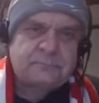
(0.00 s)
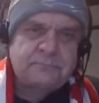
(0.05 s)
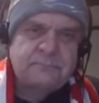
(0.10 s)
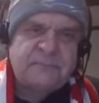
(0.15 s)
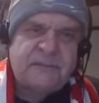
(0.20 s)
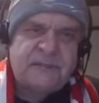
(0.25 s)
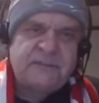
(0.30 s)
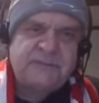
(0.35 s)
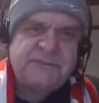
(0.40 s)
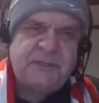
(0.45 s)

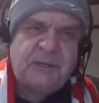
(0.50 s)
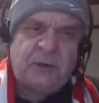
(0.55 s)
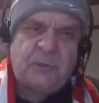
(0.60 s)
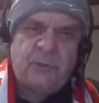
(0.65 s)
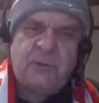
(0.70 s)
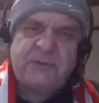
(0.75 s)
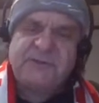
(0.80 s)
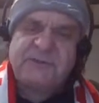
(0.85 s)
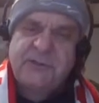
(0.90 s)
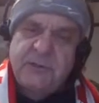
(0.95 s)
So
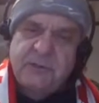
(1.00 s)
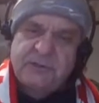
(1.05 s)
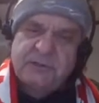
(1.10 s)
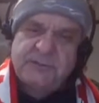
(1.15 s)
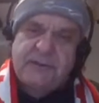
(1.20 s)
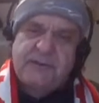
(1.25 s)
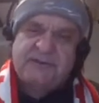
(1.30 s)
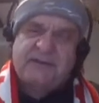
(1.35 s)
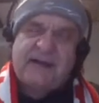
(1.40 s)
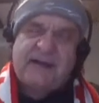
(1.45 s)
what's huge
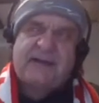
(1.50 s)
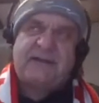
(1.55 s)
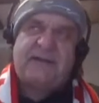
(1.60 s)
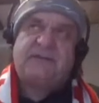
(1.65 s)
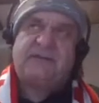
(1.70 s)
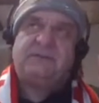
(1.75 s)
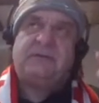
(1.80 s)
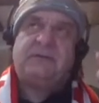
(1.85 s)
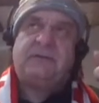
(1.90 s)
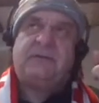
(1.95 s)
about that
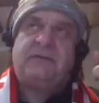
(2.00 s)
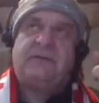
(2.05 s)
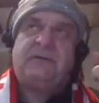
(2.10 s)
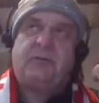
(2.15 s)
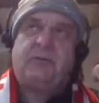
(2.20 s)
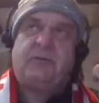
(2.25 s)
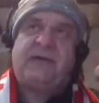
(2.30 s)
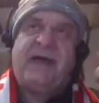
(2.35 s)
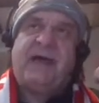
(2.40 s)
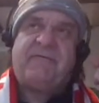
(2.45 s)
is the
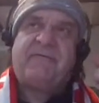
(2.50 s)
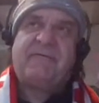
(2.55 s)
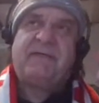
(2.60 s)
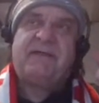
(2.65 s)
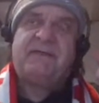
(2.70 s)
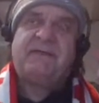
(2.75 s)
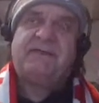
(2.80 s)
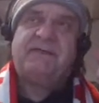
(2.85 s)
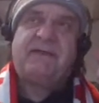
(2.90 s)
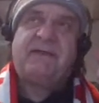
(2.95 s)
word
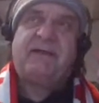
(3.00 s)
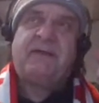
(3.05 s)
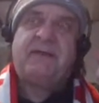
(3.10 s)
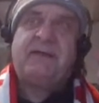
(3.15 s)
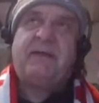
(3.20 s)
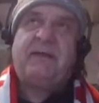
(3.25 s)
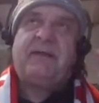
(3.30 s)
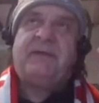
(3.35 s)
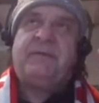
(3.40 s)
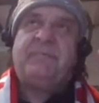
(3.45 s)
efficacy,
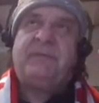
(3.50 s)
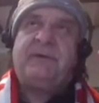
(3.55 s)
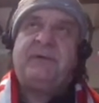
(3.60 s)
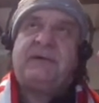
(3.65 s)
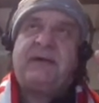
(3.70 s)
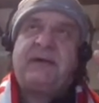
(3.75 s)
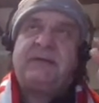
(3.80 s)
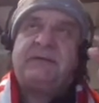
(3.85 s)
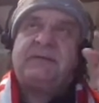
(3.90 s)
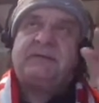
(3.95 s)

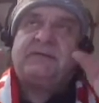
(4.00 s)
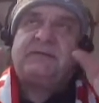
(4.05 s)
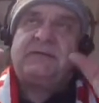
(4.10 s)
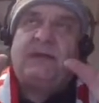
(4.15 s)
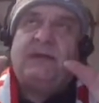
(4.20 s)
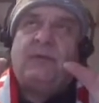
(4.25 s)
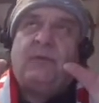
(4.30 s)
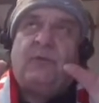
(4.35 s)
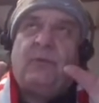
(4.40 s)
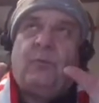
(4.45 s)
because
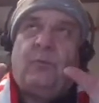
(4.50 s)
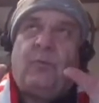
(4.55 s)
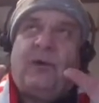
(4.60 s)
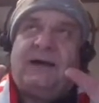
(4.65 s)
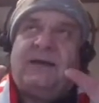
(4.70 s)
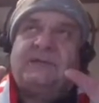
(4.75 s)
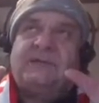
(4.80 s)
what